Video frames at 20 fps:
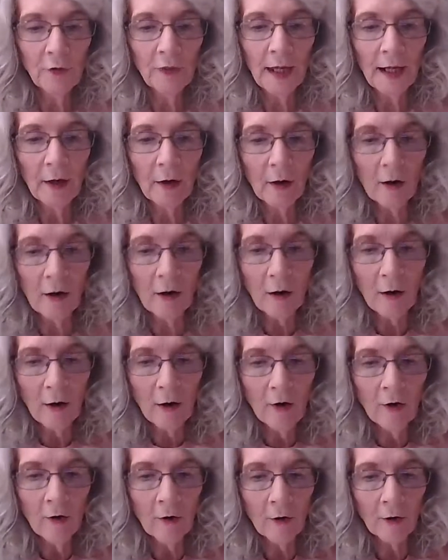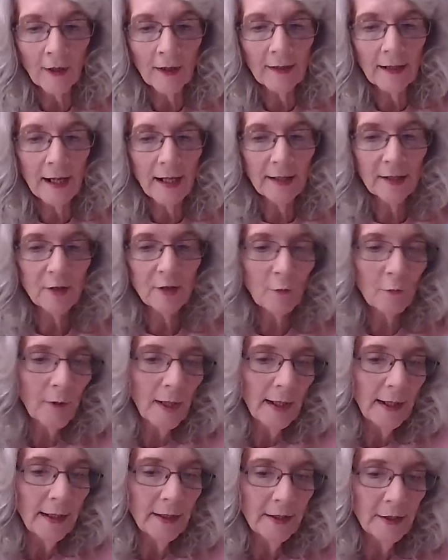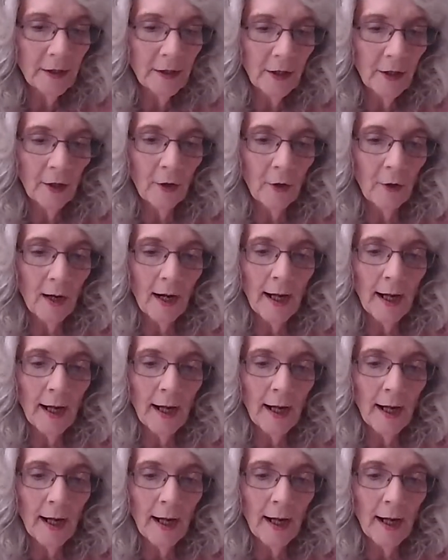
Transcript: they are all organized, ready to go.